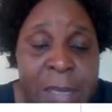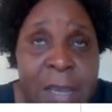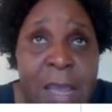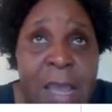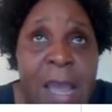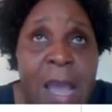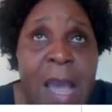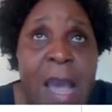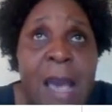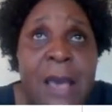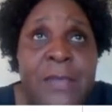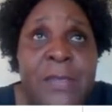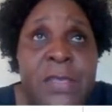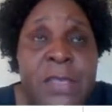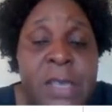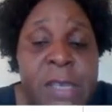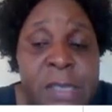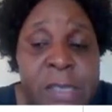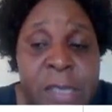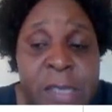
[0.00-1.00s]
And this
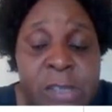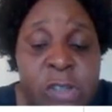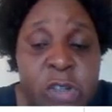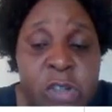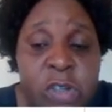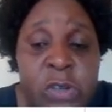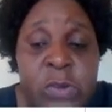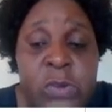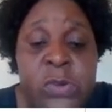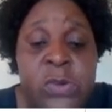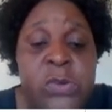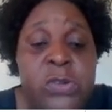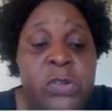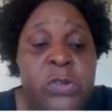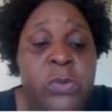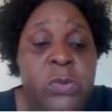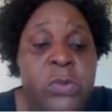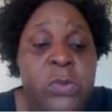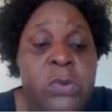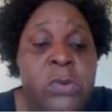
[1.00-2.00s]
is due to
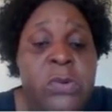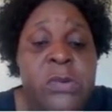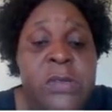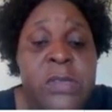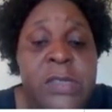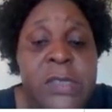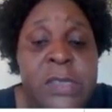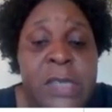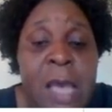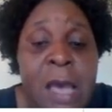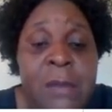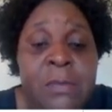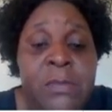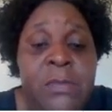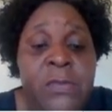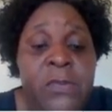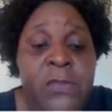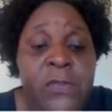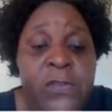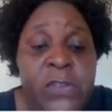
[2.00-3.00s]
some
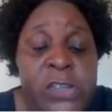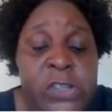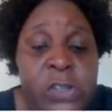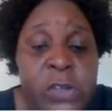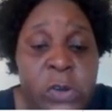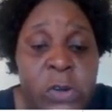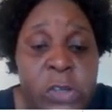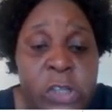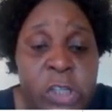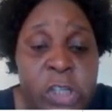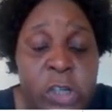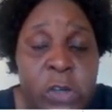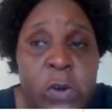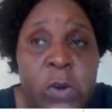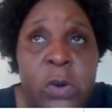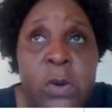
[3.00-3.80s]
physiological